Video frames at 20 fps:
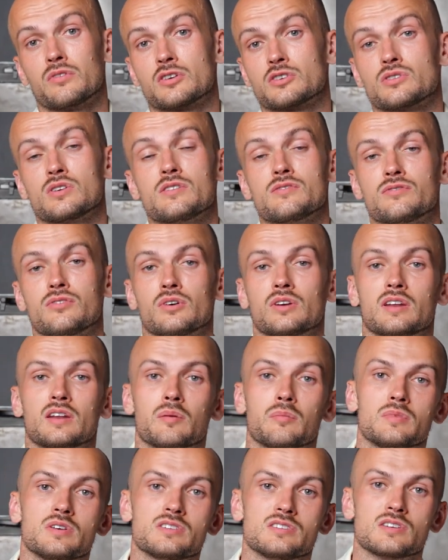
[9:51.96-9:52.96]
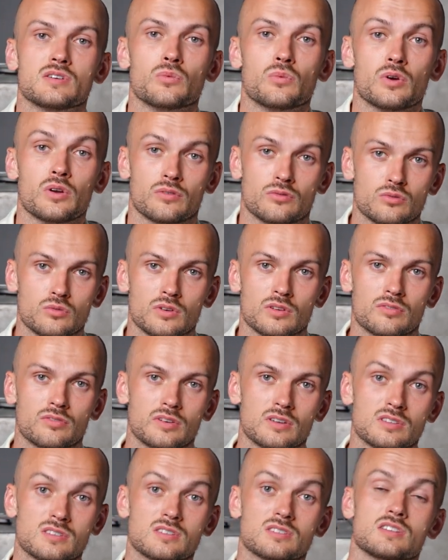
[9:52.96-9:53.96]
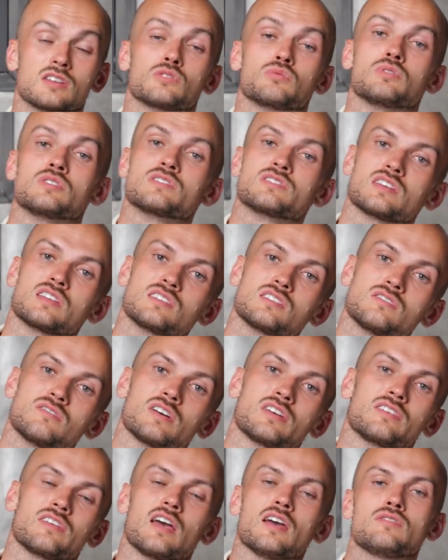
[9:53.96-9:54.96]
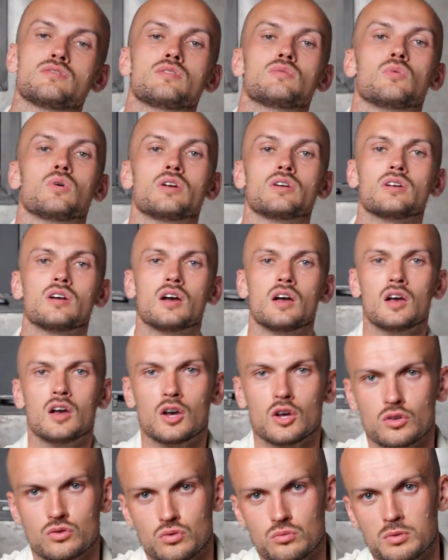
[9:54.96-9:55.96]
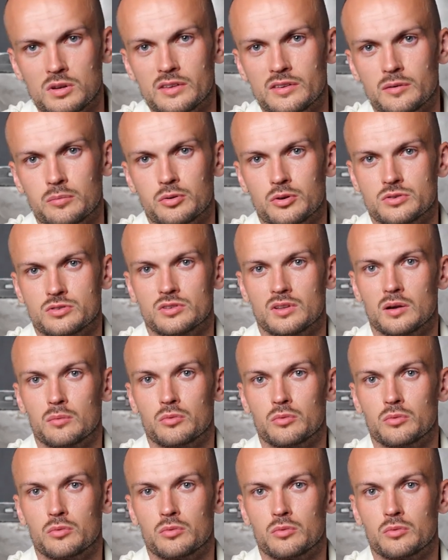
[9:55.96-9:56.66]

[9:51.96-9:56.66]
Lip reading: actually found an amazing way of doing things is that we incentivize everyone to build a personal